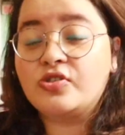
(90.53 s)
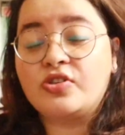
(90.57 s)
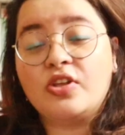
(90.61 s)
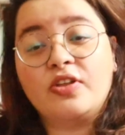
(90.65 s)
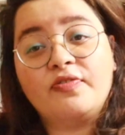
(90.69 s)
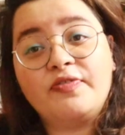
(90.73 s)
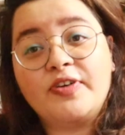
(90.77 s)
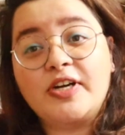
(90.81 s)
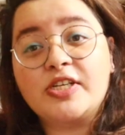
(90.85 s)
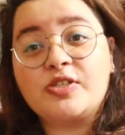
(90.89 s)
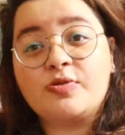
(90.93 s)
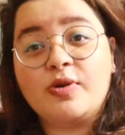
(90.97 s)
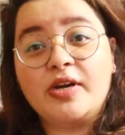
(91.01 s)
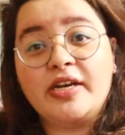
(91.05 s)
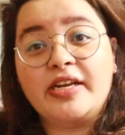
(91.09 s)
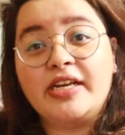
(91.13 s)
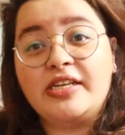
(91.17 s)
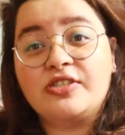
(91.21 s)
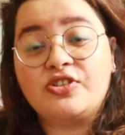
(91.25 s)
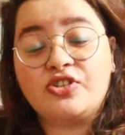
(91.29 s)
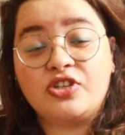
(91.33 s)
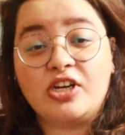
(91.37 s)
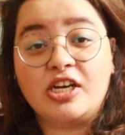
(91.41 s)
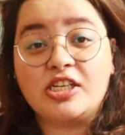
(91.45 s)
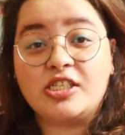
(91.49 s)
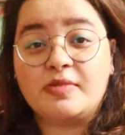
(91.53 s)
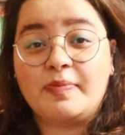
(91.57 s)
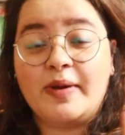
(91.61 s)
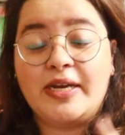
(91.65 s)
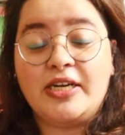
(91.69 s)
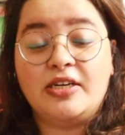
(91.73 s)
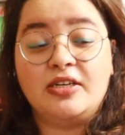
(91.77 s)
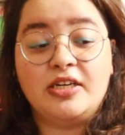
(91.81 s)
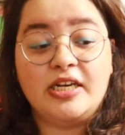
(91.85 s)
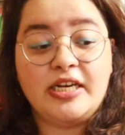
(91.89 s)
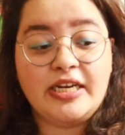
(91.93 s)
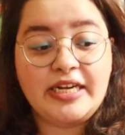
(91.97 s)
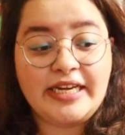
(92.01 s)
So the first one is Trust by
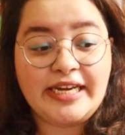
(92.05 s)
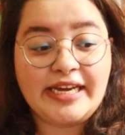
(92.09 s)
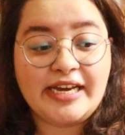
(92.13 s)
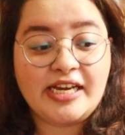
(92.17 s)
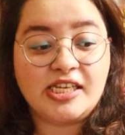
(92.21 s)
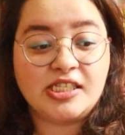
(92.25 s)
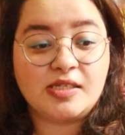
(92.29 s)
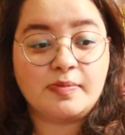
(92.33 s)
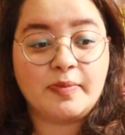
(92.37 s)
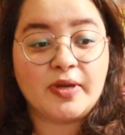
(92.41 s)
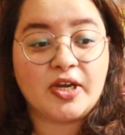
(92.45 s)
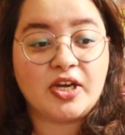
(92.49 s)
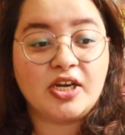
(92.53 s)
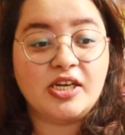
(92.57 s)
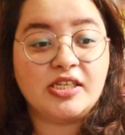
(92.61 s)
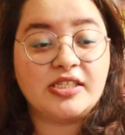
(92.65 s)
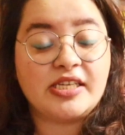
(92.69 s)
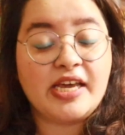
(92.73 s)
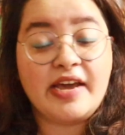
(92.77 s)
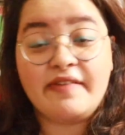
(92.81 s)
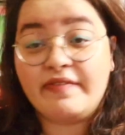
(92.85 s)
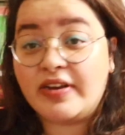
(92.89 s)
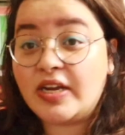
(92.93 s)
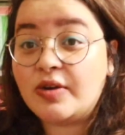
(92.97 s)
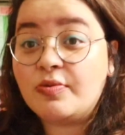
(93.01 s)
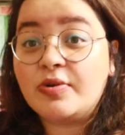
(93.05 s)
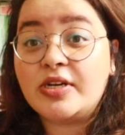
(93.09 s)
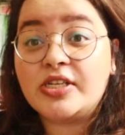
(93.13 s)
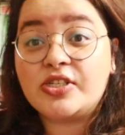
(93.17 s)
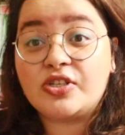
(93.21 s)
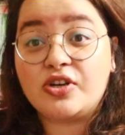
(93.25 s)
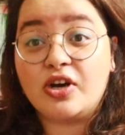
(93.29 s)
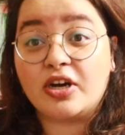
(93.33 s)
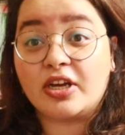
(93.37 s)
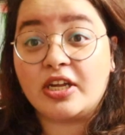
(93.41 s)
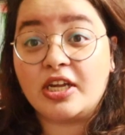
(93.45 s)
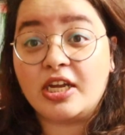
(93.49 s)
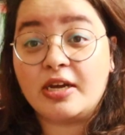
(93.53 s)
Hernan Diaz, because everyone is
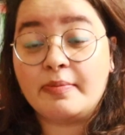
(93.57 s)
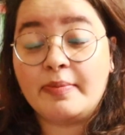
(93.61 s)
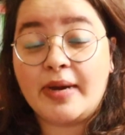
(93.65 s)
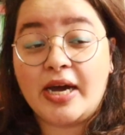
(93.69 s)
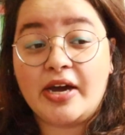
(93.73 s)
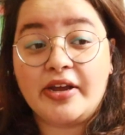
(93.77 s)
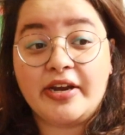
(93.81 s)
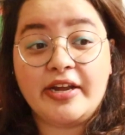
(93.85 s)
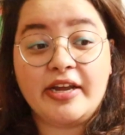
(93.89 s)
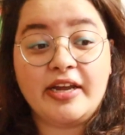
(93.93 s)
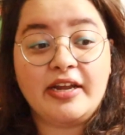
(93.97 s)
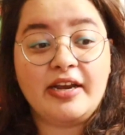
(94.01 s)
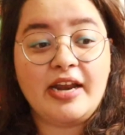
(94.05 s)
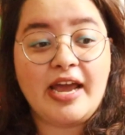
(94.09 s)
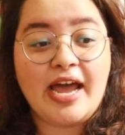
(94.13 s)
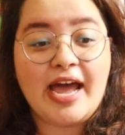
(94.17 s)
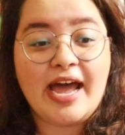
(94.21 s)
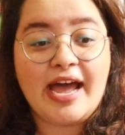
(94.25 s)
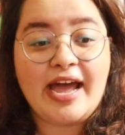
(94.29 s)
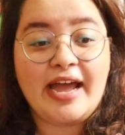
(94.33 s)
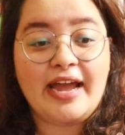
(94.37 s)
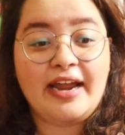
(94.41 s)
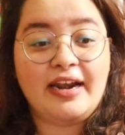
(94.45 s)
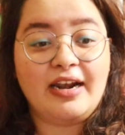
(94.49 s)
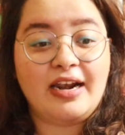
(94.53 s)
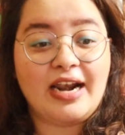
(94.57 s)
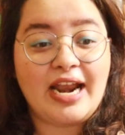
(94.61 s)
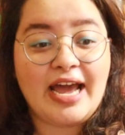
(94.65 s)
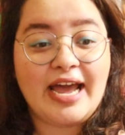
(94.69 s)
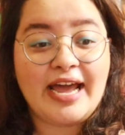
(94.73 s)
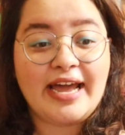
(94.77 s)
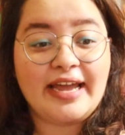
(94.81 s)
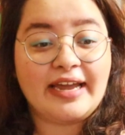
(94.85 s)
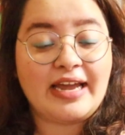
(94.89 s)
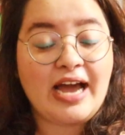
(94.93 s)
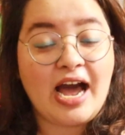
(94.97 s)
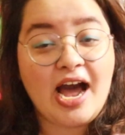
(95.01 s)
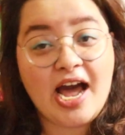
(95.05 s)
talking about it and
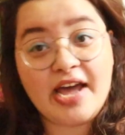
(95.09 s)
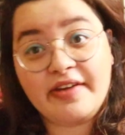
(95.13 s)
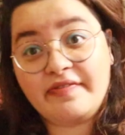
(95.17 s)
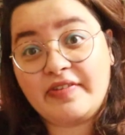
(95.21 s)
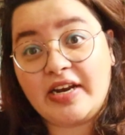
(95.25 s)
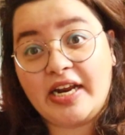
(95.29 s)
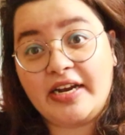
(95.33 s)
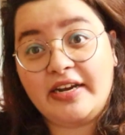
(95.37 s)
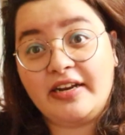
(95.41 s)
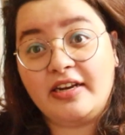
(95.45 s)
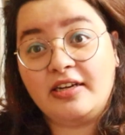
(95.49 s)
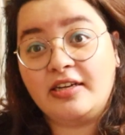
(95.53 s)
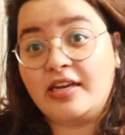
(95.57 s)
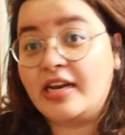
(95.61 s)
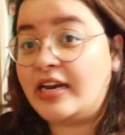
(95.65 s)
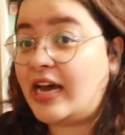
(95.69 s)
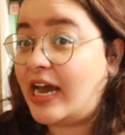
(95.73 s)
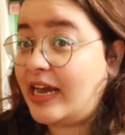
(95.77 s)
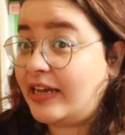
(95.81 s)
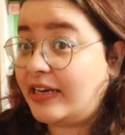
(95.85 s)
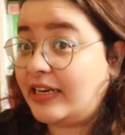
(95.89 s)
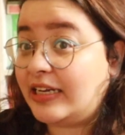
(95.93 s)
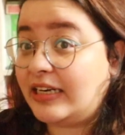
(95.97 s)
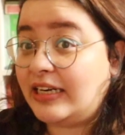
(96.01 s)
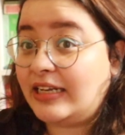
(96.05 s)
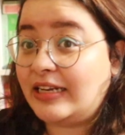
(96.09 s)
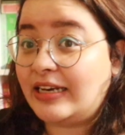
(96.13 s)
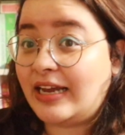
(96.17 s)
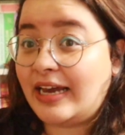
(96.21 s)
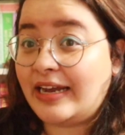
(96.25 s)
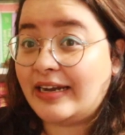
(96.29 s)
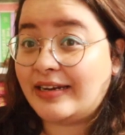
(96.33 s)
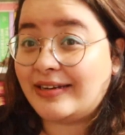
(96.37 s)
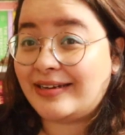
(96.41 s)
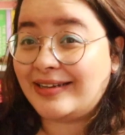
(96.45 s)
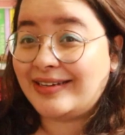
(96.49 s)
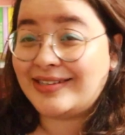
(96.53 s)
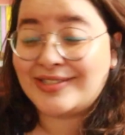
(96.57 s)
like I've read it and I really
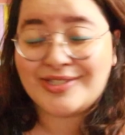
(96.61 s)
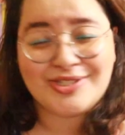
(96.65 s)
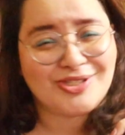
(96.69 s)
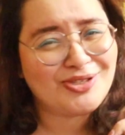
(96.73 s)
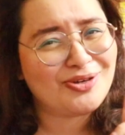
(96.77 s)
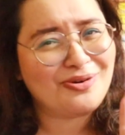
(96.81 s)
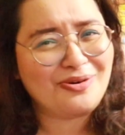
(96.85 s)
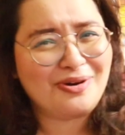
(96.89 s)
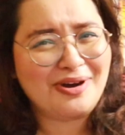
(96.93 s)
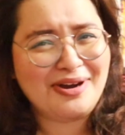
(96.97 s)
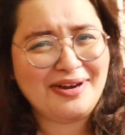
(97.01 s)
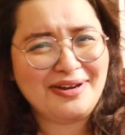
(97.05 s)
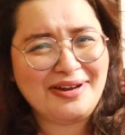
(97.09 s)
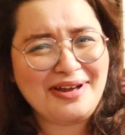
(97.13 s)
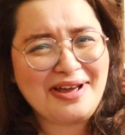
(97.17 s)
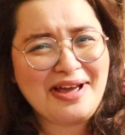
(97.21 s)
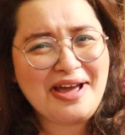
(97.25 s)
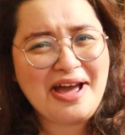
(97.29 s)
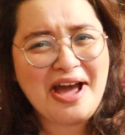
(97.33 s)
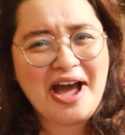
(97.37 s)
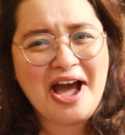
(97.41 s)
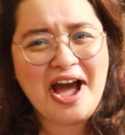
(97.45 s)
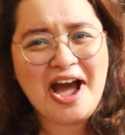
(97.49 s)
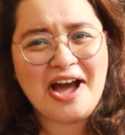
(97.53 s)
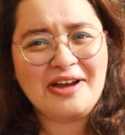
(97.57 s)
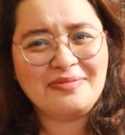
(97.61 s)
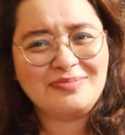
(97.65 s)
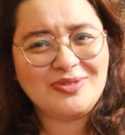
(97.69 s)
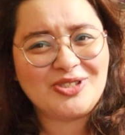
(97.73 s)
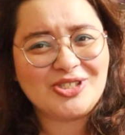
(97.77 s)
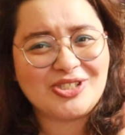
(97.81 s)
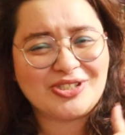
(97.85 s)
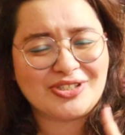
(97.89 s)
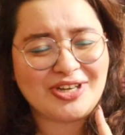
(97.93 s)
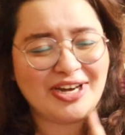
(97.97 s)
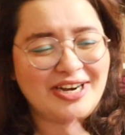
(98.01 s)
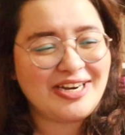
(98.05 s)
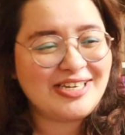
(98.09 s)
liked it, so I'm
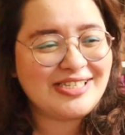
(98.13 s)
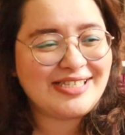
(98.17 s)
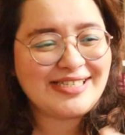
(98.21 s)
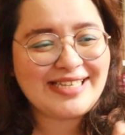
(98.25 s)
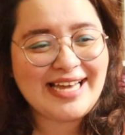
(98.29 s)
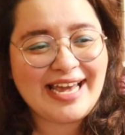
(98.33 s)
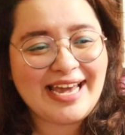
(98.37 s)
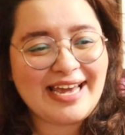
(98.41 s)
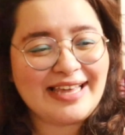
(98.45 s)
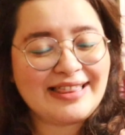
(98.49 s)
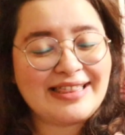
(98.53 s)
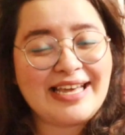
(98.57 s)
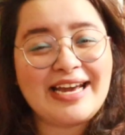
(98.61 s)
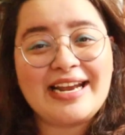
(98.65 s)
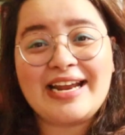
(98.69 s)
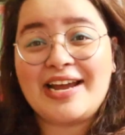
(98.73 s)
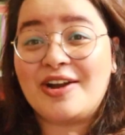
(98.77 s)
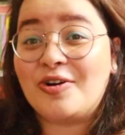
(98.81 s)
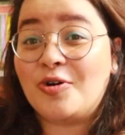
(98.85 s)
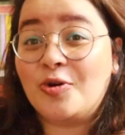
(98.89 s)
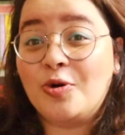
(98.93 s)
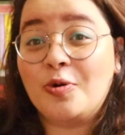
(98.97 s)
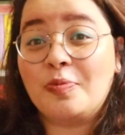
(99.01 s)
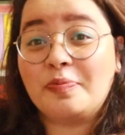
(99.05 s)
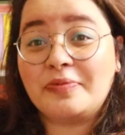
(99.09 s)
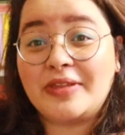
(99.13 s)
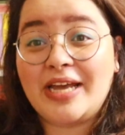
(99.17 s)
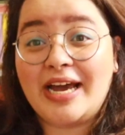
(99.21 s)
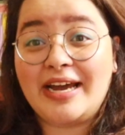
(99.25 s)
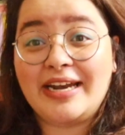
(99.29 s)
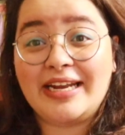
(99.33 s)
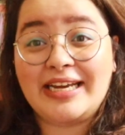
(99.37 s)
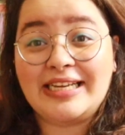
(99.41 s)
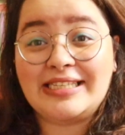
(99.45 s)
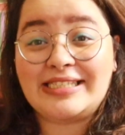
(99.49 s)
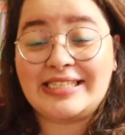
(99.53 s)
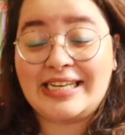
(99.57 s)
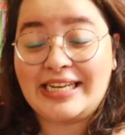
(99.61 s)
just gonna say that I hope
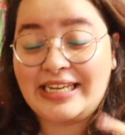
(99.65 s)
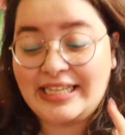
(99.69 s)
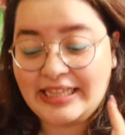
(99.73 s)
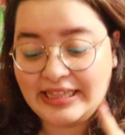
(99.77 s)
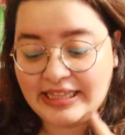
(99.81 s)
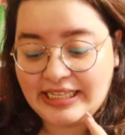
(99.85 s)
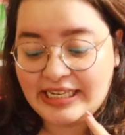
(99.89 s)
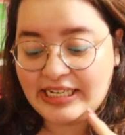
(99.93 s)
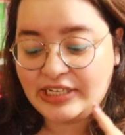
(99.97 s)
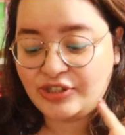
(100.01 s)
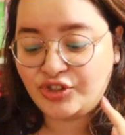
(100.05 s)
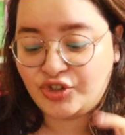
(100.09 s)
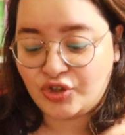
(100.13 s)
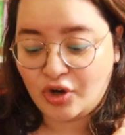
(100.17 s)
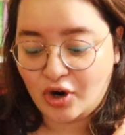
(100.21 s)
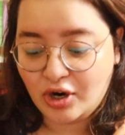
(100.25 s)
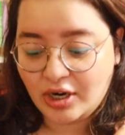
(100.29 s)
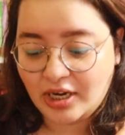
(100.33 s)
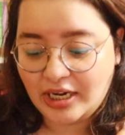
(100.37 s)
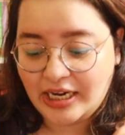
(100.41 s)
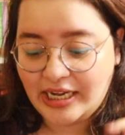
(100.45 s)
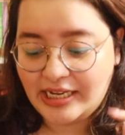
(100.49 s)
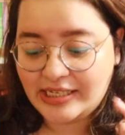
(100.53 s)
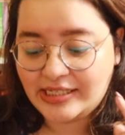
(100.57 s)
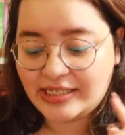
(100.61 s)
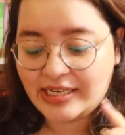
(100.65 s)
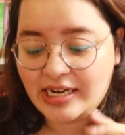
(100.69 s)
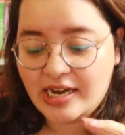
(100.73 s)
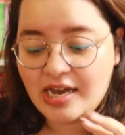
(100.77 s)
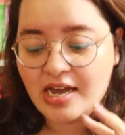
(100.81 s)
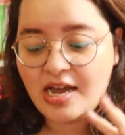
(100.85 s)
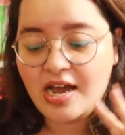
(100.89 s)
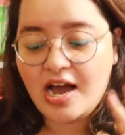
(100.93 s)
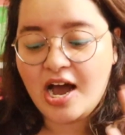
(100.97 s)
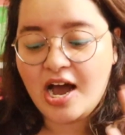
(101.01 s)
that it's in the shortlist.